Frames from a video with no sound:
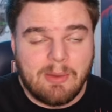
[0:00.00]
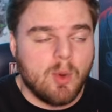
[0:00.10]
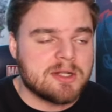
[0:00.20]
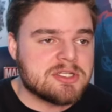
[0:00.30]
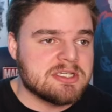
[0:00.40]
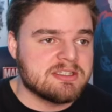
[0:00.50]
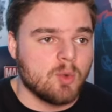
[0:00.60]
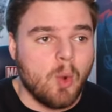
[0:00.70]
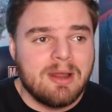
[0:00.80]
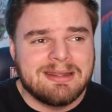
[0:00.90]
watched
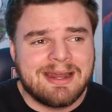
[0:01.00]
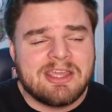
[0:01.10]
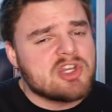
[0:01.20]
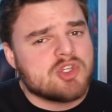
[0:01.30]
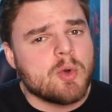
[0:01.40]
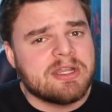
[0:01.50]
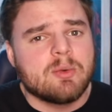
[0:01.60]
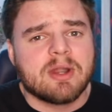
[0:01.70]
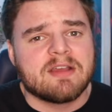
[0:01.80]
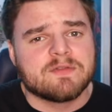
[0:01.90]
Season 1, and I enjoyed it
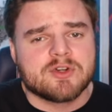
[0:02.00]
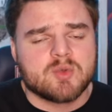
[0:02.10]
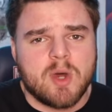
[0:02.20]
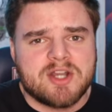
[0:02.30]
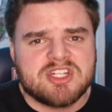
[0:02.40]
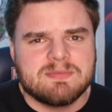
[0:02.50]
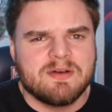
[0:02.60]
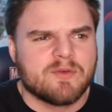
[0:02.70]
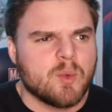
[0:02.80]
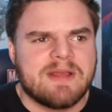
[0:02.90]
when I first watched it,
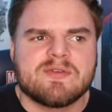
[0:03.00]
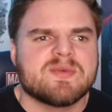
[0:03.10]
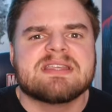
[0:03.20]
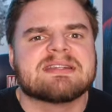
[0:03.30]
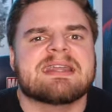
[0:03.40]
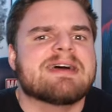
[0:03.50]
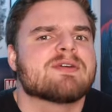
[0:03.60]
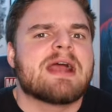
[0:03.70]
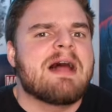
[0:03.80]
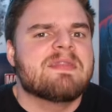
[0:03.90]
but for whatever reason, I
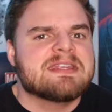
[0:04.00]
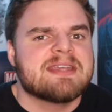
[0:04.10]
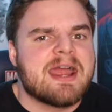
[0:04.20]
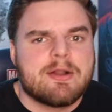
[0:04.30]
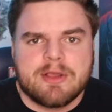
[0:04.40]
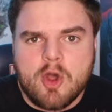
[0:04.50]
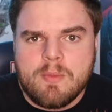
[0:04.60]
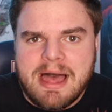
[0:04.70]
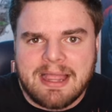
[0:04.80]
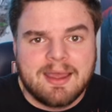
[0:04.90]
never had the desire to go
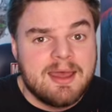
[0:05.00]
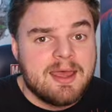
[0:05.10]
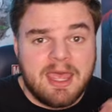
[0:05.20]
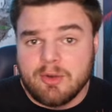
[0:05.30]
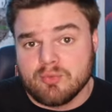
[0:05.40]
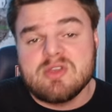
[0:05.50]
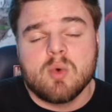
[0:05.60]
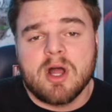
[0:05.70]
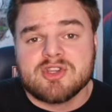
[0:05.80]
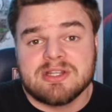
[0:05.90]
back and
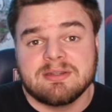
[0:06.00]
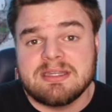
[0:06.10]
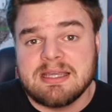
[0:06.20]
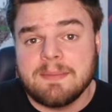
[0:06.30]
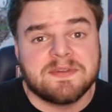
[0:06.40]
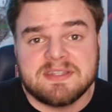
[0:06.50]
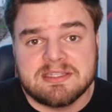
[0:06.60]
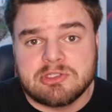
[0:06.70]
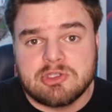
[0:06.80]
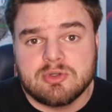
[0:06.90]
rewatch it leading up to
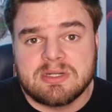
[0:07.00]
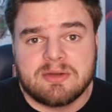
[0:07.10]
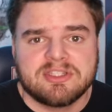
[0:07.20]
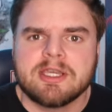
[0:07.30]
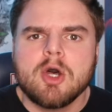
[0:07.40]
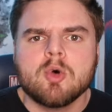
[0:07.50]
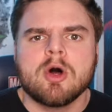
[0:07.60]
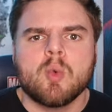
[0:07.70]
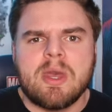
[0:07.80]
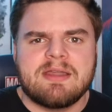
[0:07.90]
Season 2, and I was like,
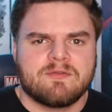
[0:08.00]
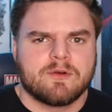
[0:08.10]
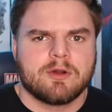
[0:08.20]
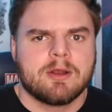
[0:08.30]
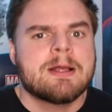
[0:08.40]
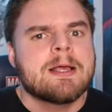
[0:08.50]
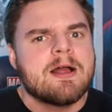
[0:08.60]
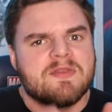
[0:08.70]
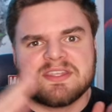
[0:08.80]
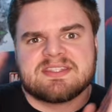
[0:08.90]
I'll wait for
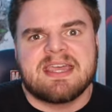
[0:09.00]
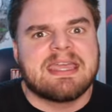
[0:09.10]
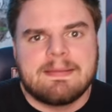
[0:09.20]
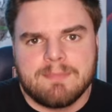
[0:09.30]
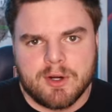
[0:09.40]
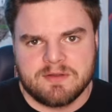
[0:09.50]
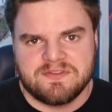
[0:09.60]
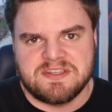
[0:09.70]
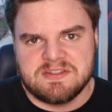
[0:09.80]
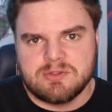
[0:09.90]
the second part of
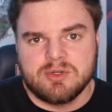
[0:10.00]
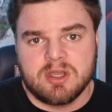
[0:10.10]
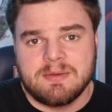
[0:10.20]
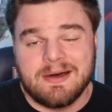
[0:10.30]
Season 2 to come